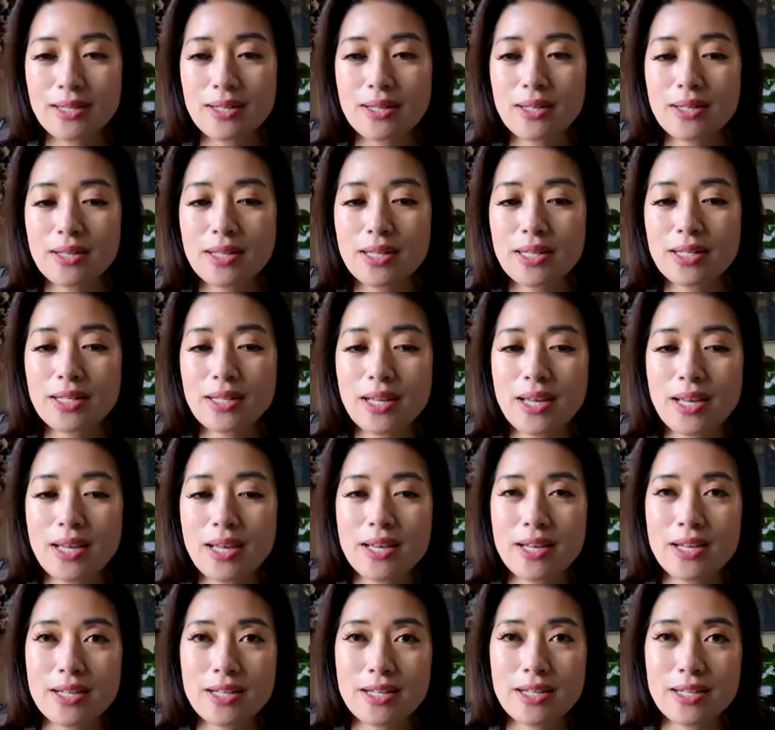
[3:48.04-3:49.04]
So this
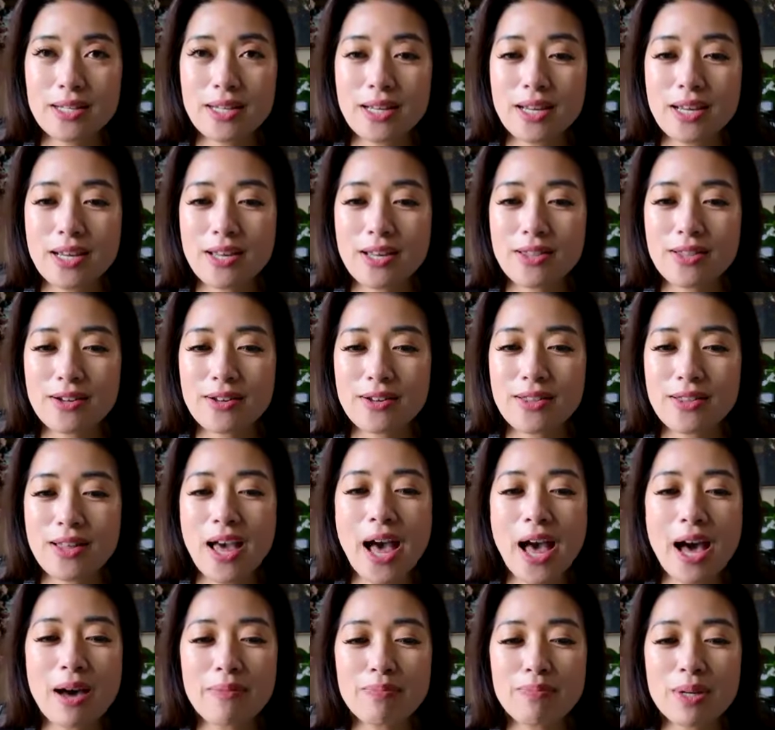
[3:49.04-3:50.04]
is either
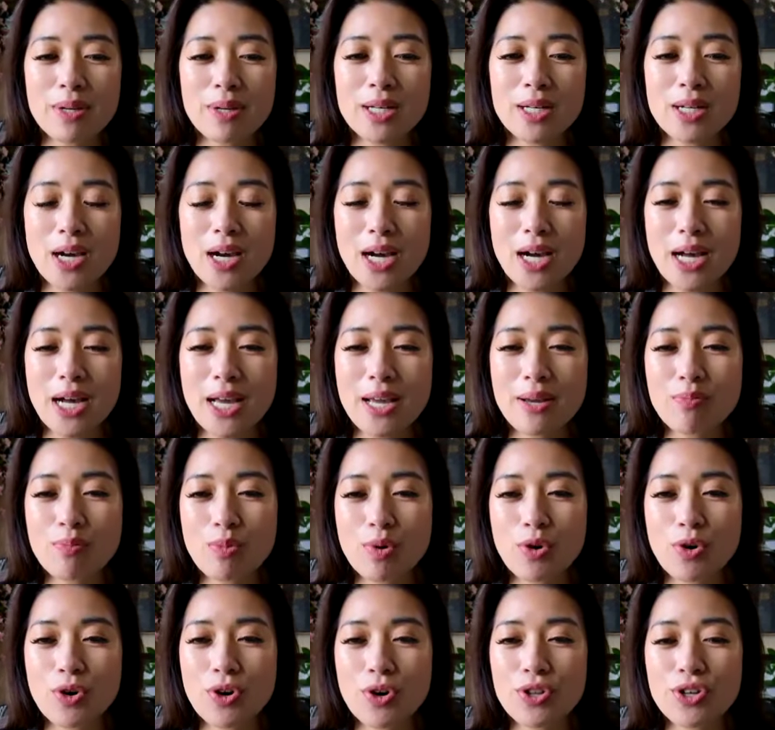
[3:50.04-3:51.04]
the happy
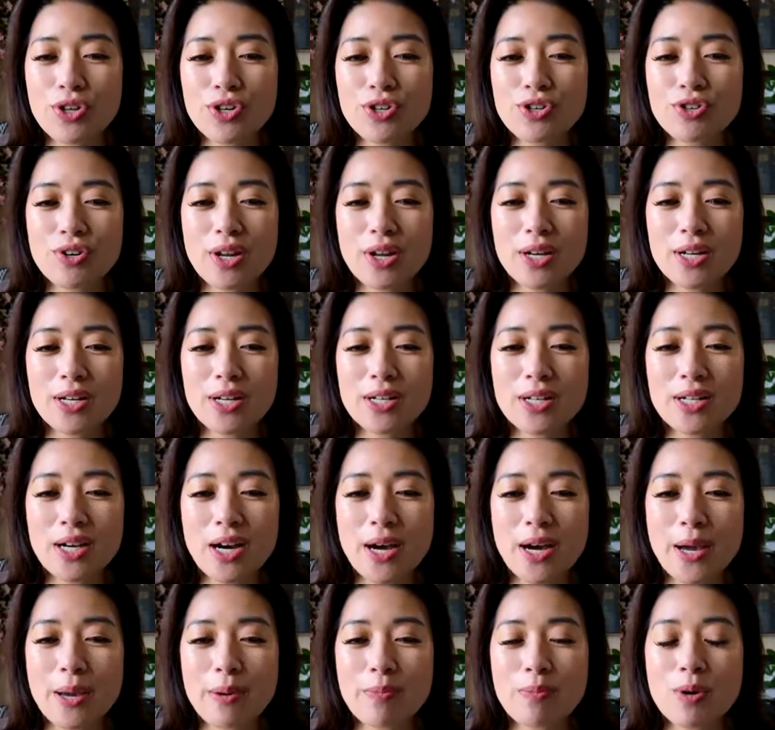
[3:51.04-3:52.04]
time or the dreaded
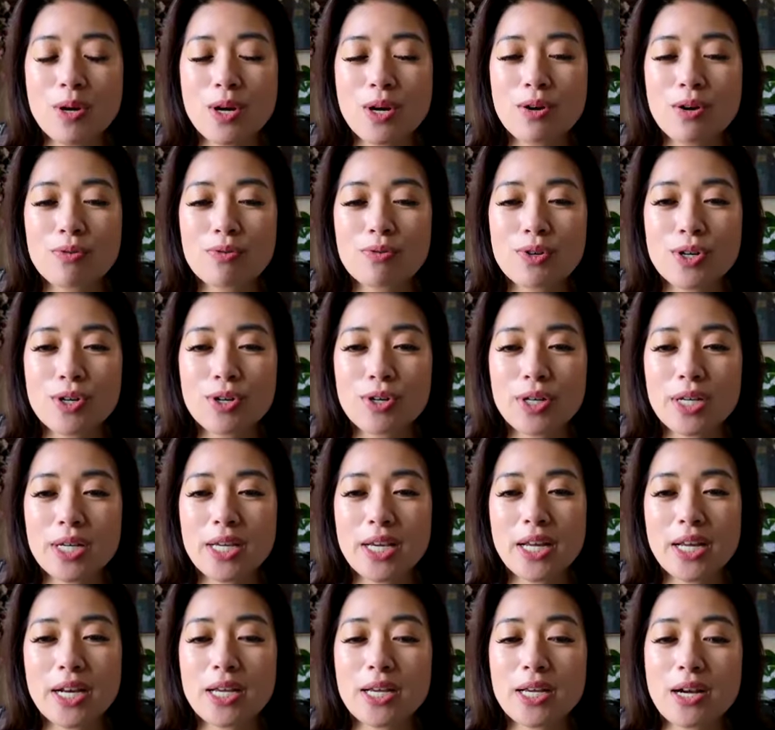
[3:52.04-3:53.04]
time where you're
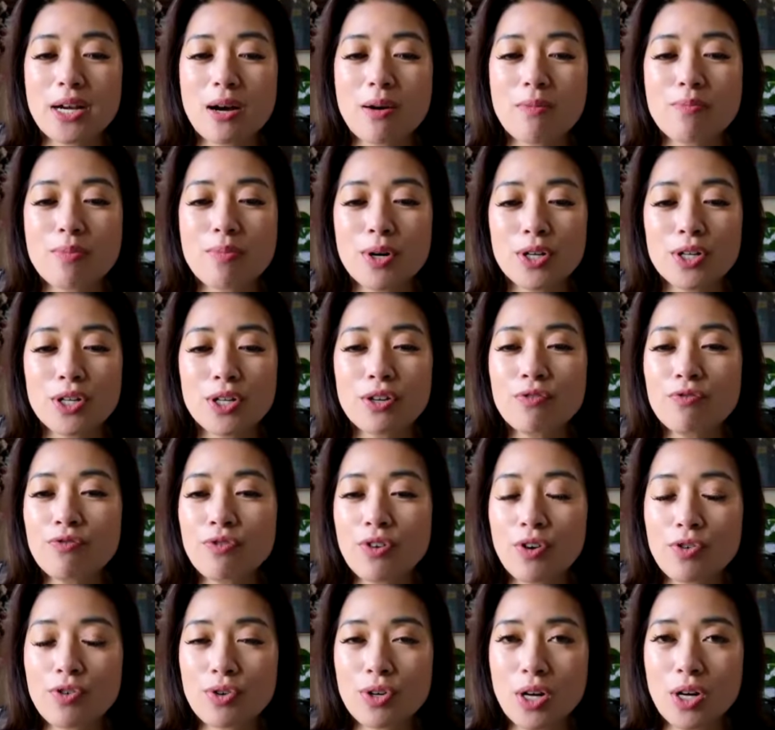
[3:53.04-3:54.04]
getting a million
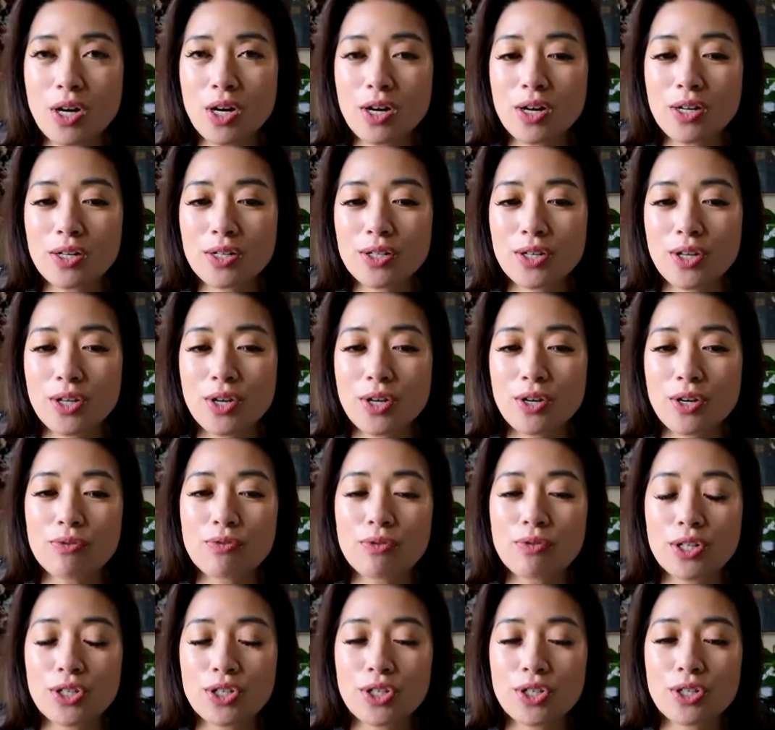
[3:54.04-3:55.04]
phone calls,
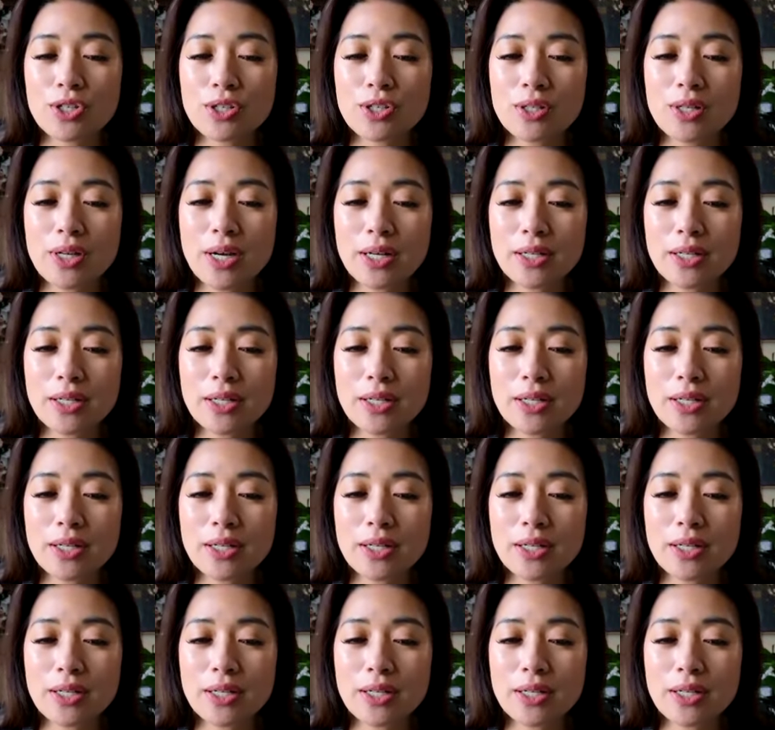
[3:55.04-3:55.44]
which is